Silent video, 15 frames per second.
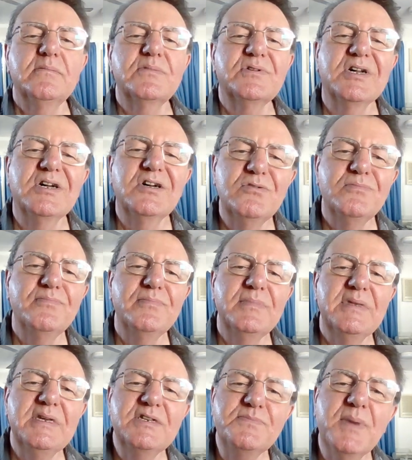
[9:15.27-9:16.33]
So,
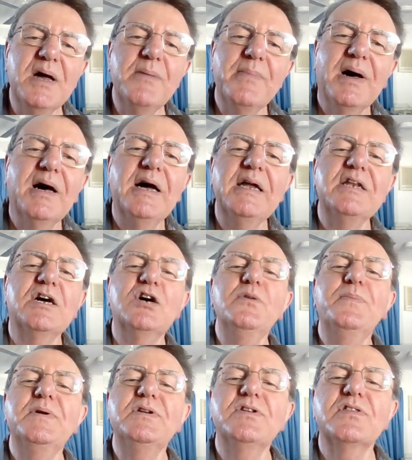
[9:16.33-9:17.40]
is my mind
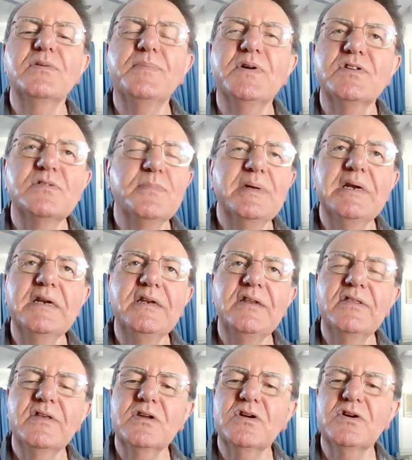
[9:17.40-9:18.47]
open to the possibility
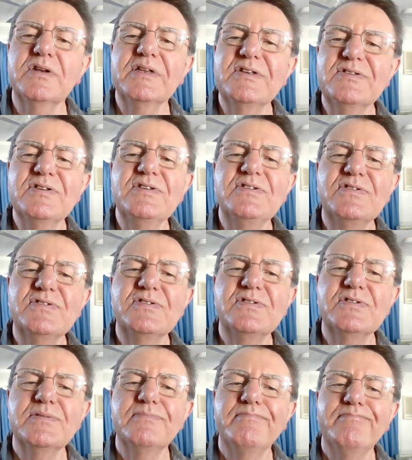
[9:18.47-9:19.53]
that God
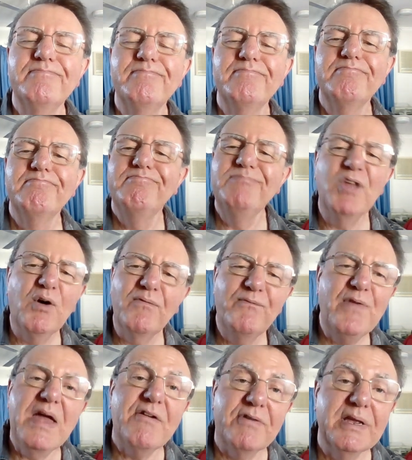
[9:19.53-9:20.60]
exists? Not
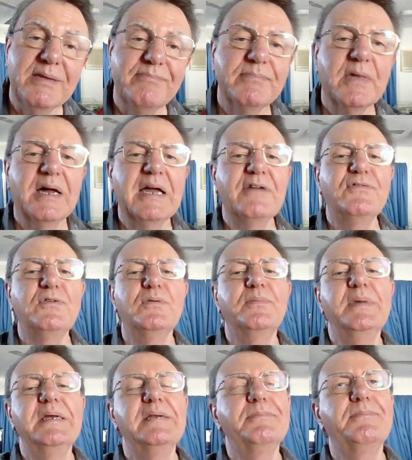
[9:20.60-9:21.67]
very, I have to
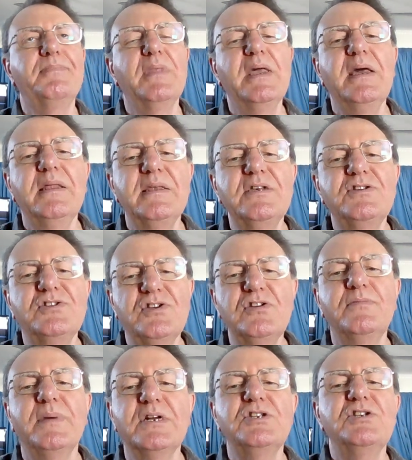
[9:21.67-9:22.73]
admit. There's
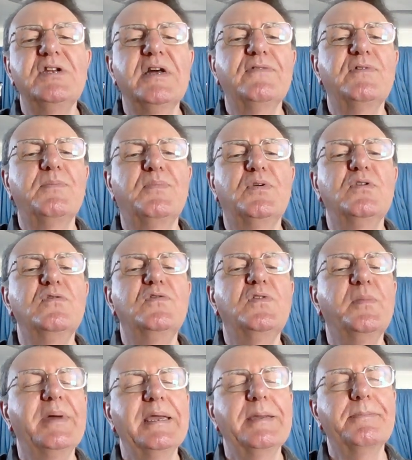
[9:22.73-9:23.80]
too much you'd have to prove
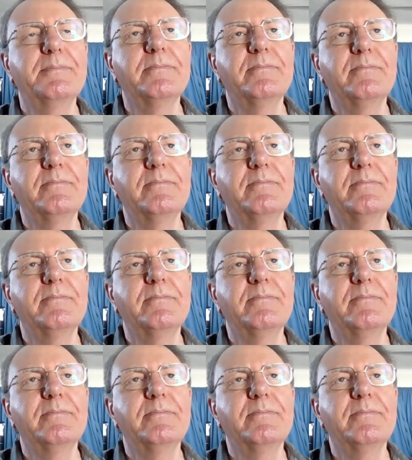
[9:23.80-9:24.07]
to me.